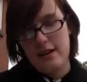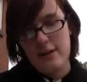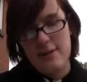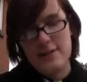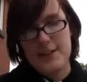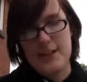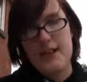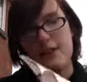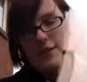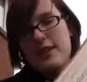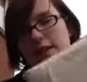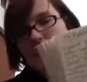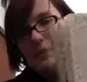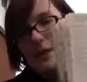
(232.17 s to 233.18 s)
Obviously, the
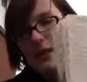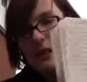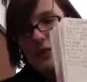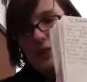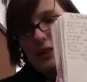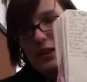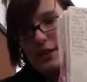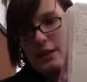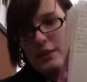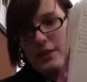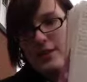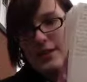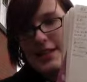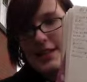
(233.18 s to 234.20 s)
reason why I've got little
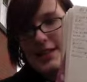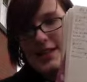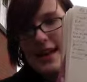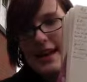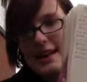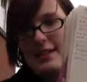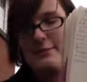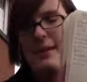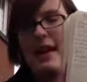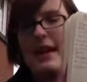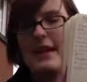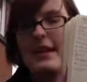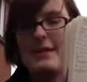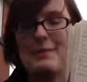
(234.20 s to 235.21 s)
crosses there and it's
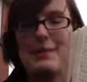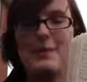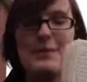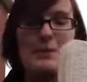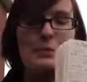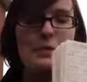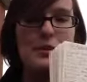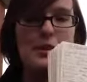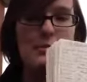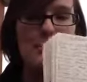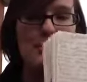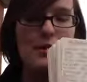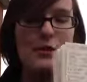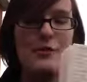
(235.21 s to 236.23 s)
blank is because I want to
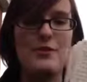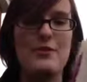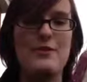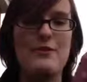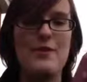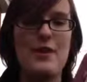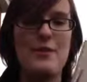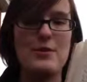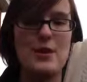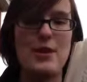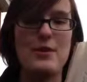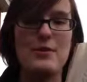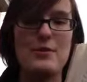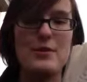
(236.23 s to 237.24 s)
print off some
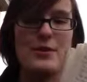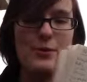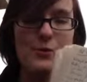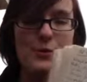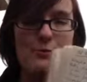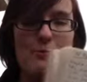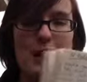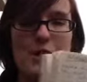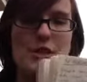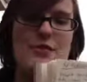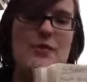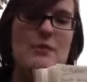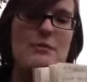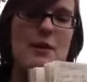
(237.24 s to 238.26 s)
photos or some
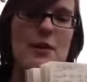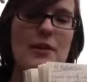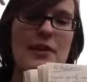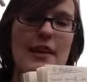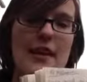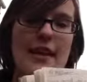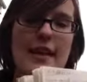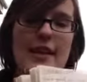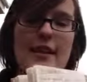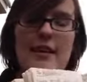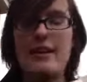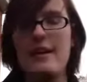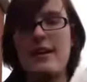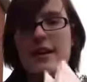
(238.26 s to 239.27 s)
pictures from online
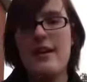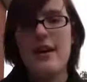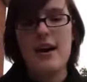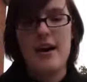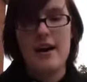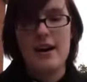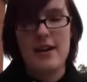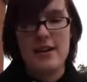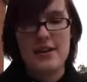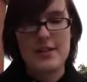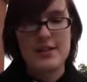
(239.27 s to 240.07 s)
to